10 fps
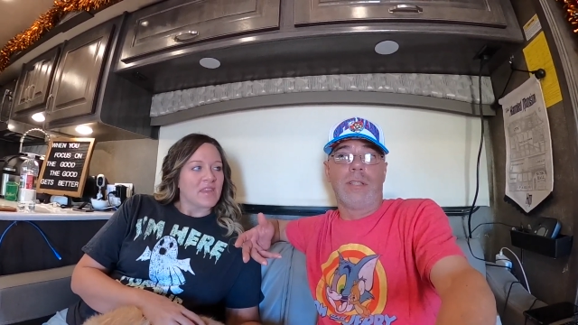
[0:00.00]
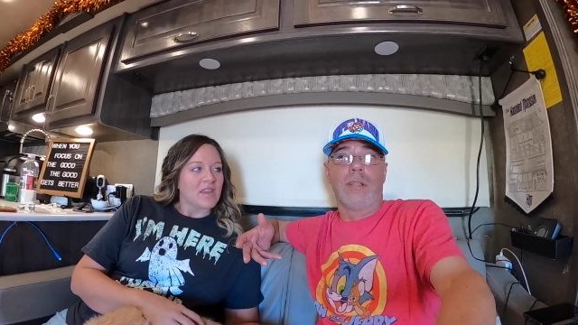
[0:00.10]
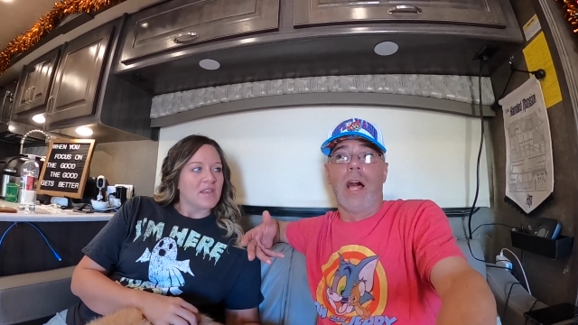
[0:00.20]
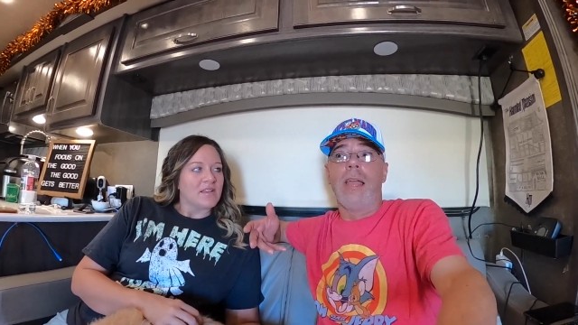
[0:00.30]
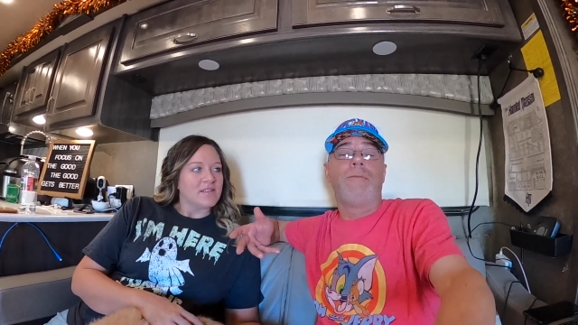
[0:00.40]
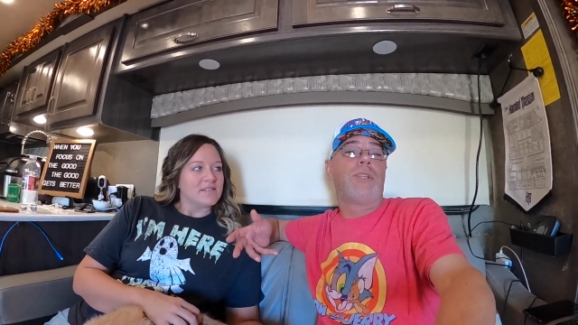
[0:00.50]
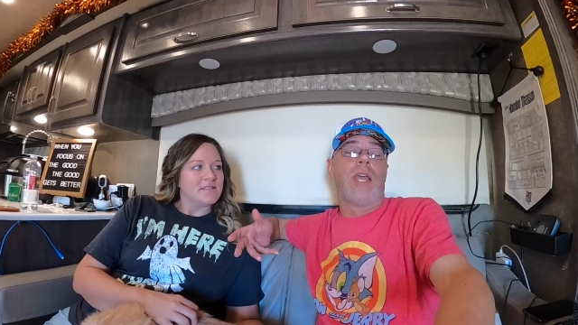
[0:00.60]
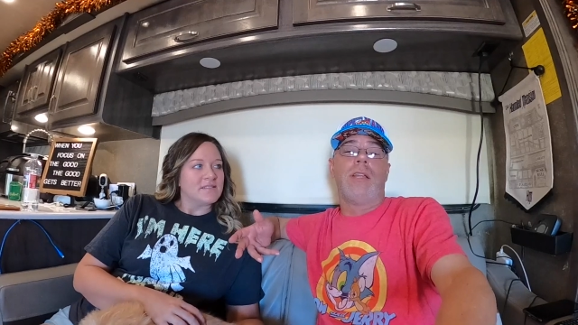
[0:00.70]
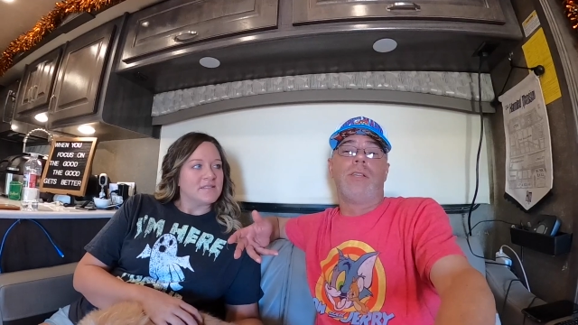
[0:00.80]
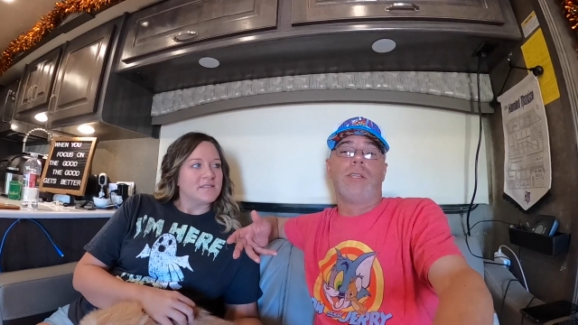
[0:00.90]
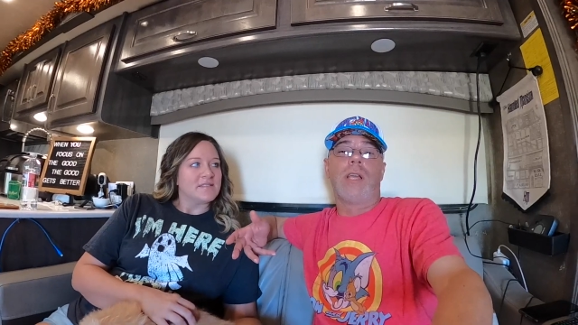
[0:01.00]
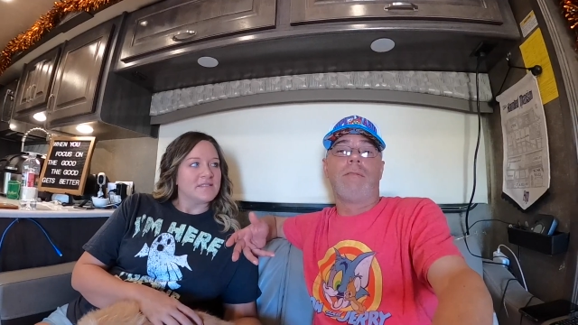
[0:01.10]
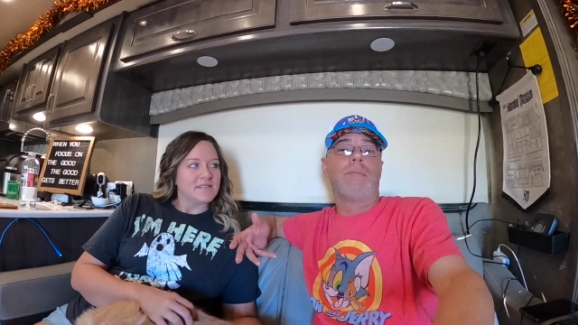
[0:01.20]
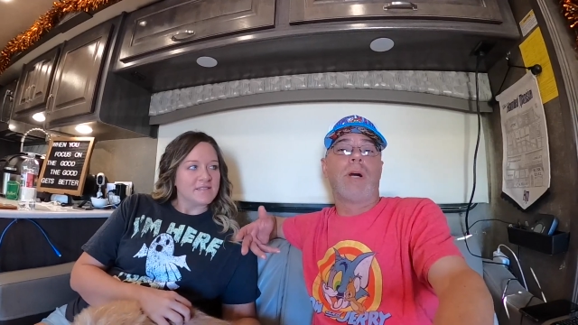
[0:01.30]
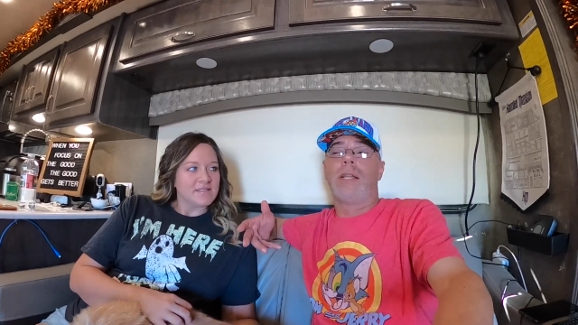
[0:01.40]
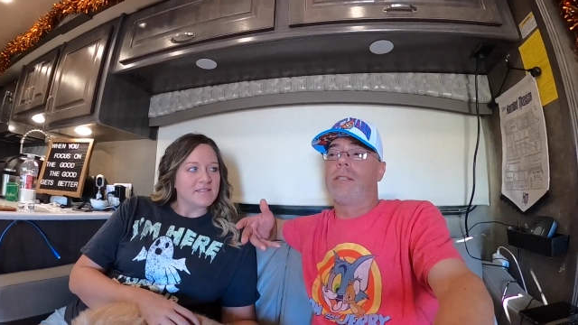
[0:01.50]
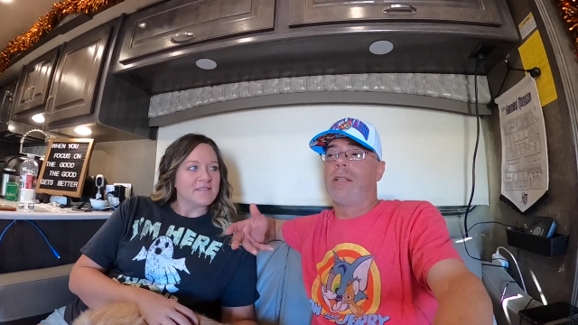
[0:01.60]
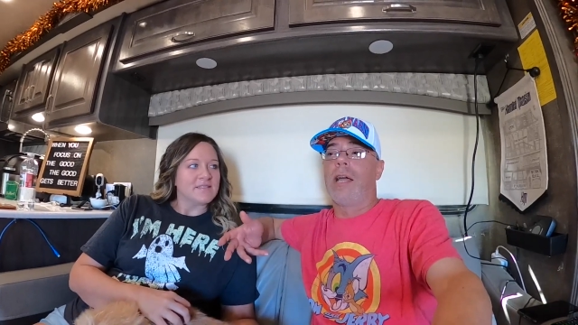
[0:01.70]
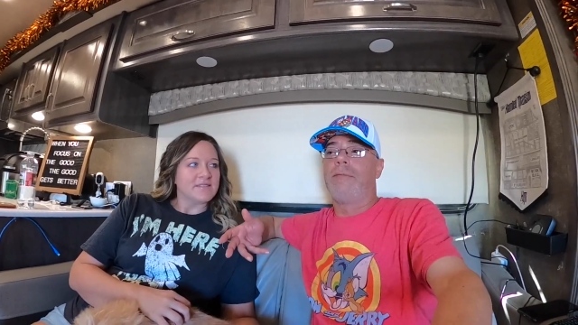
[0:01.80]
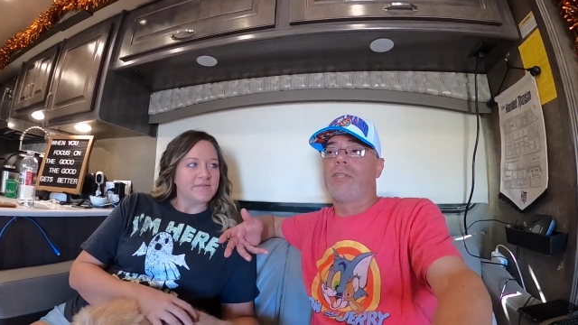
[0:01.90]
Speaker 1: life changes. Everybody's
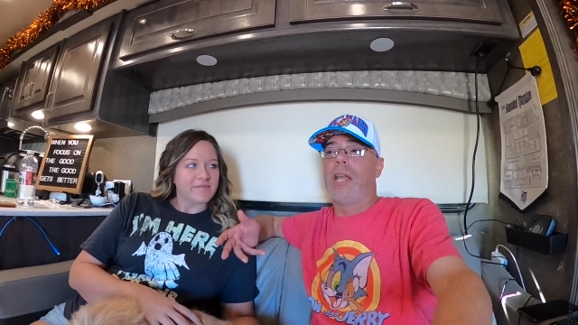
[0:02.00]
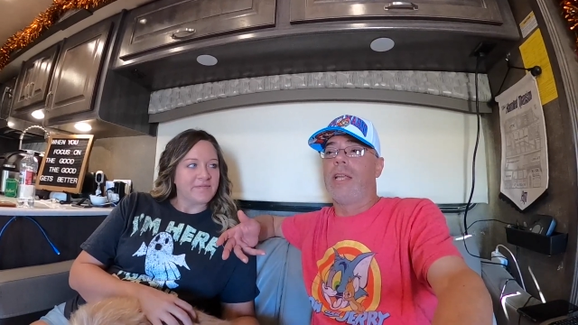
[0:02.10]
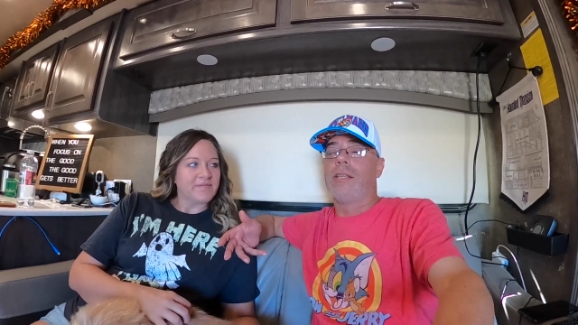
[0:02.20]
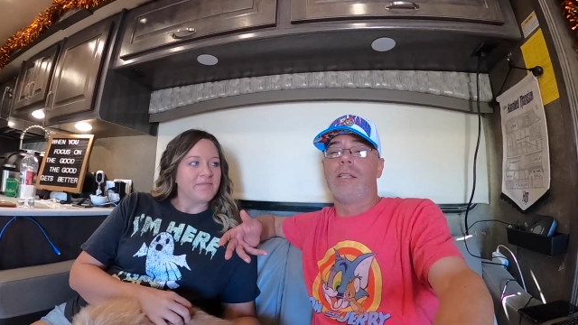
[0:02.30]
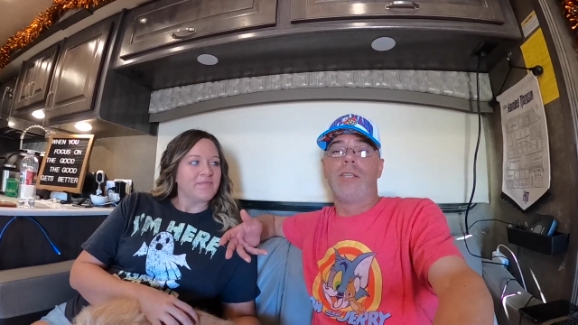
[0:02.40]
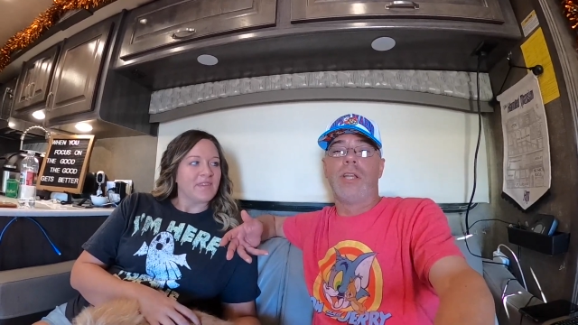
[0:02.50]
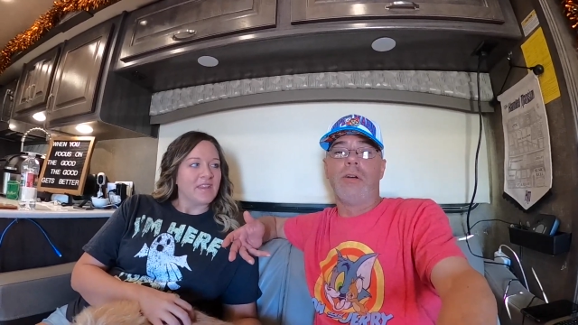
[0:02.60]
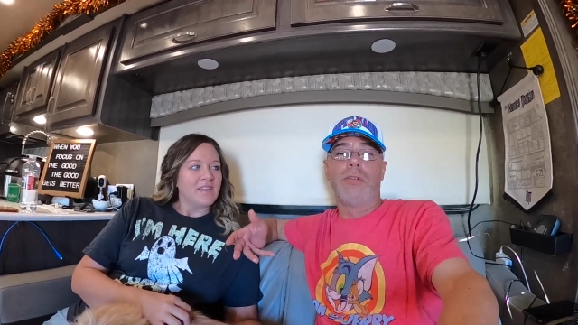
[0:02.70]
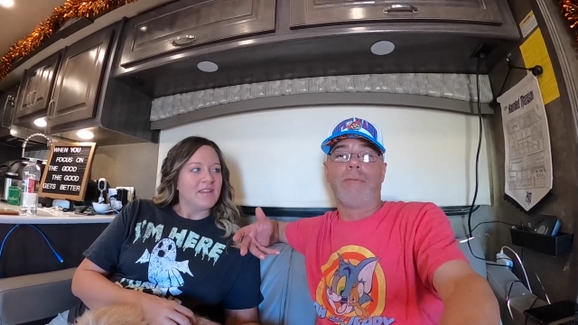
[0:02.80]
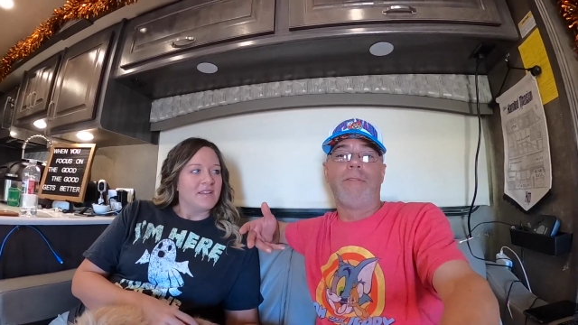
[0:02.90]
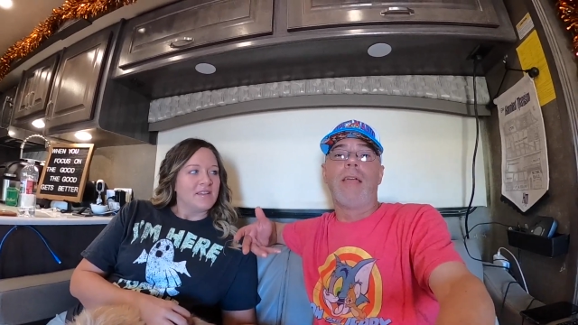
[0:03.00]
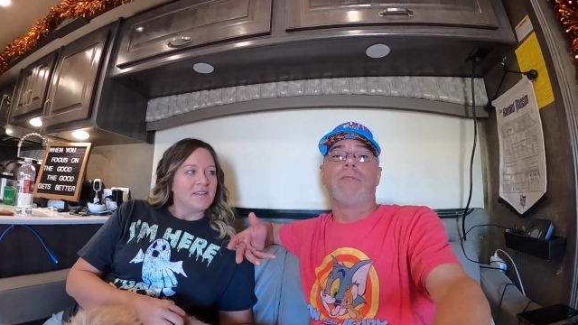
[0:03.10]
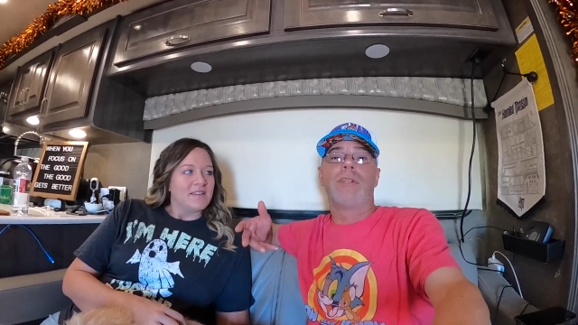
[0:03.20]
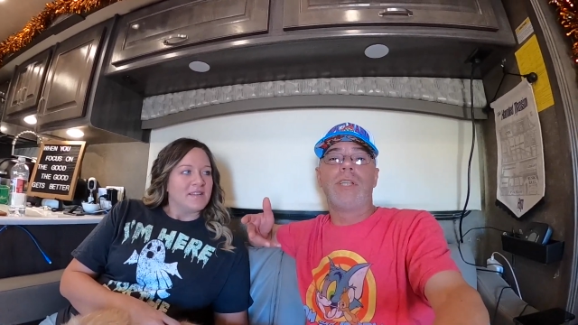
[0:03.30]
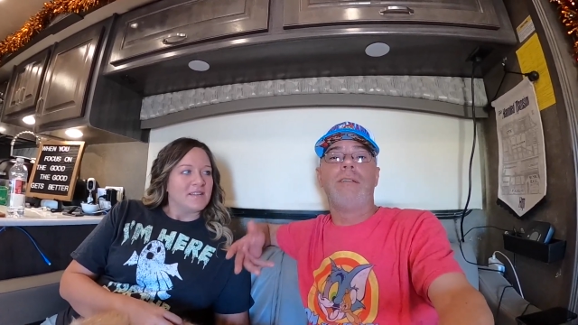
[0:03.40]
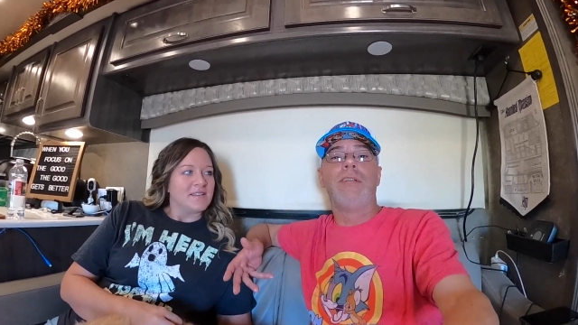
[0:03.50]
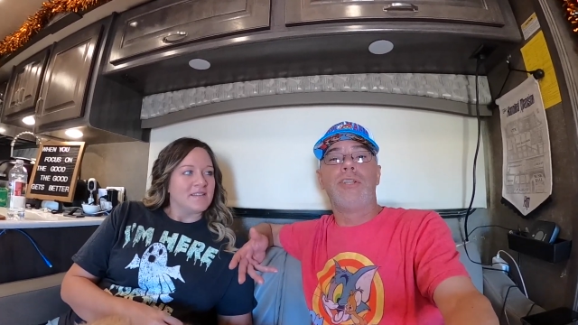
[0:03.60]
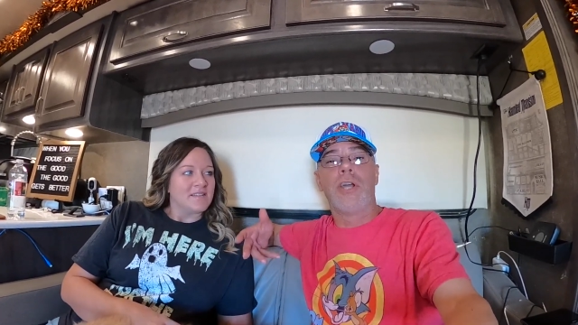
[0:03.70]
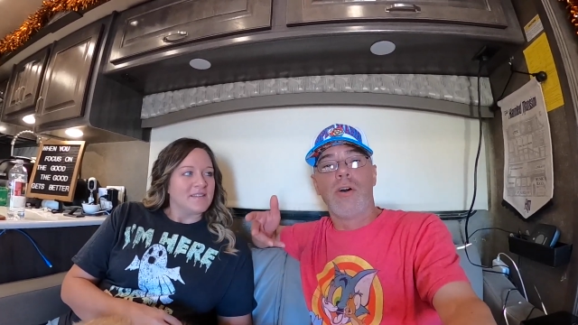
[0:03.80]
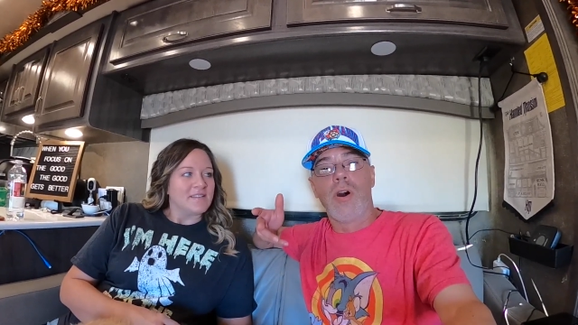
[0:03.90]
life changes. You know, your favorite T V
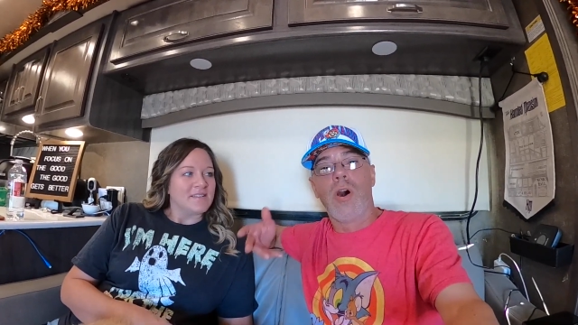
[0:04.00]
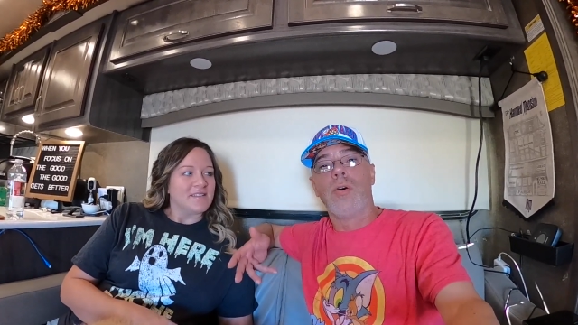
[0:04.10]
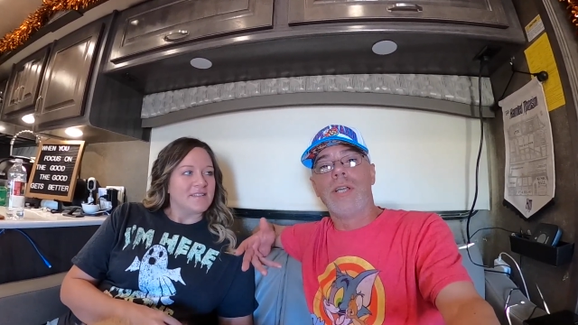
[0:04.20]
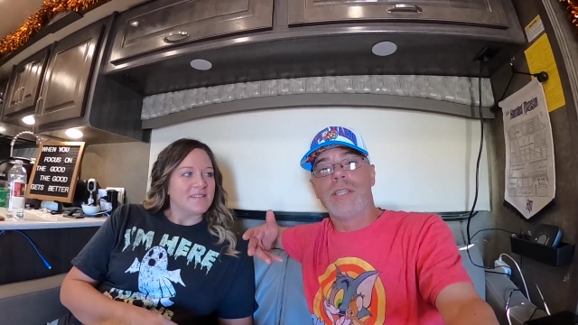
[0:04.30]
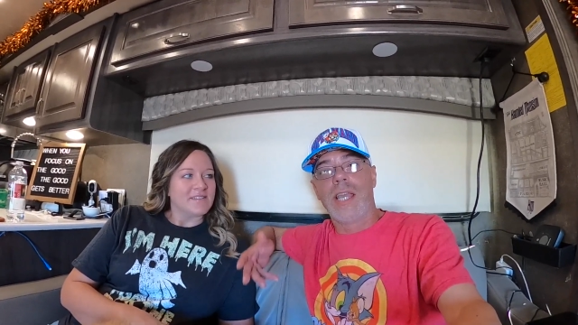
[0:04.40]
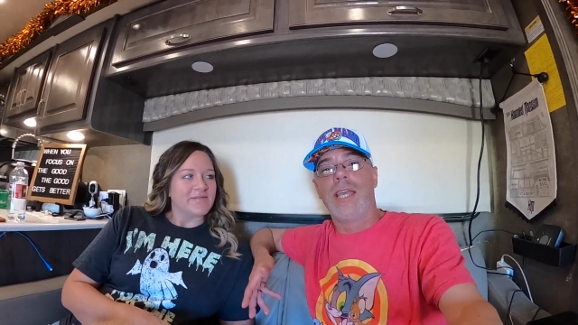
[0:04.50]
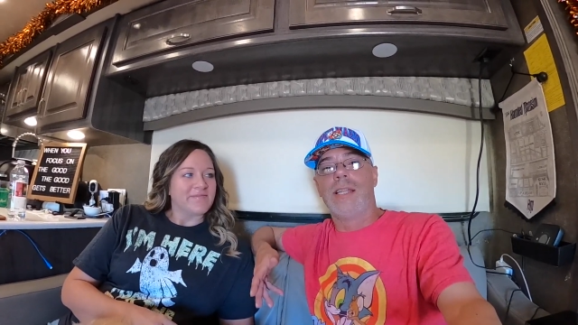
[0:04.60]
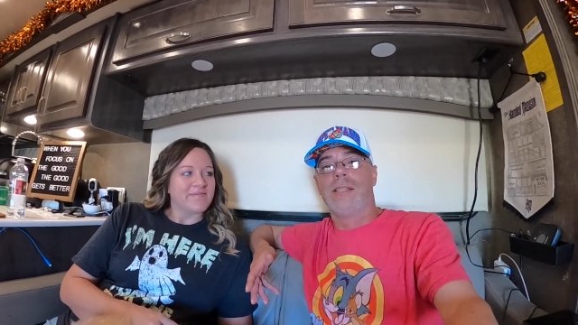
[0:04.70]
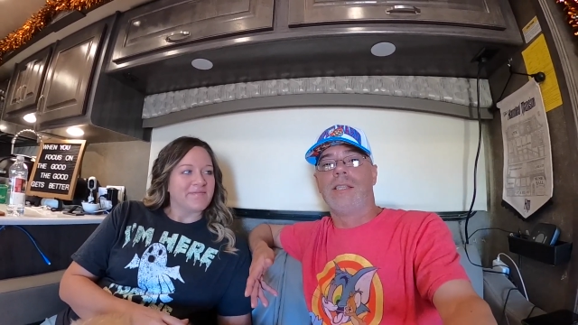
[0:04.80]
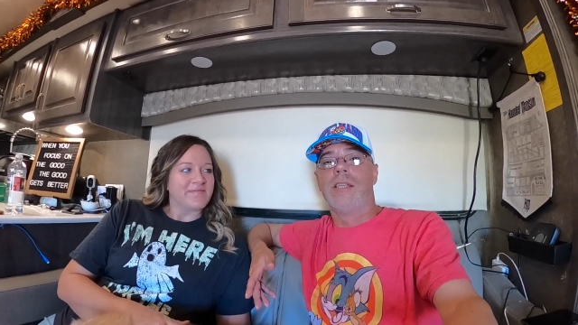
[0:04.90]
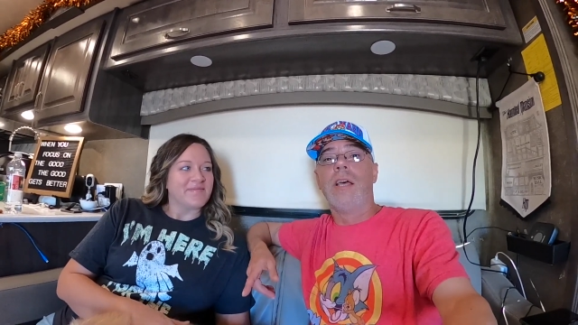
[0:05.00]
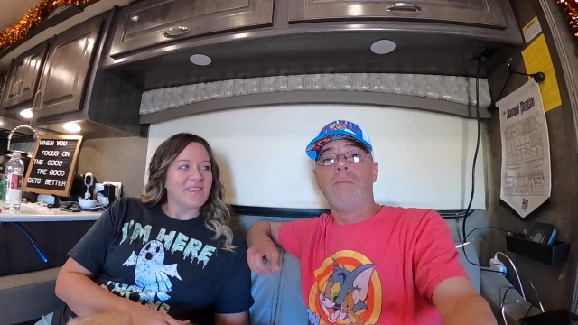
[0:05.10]
show always ends.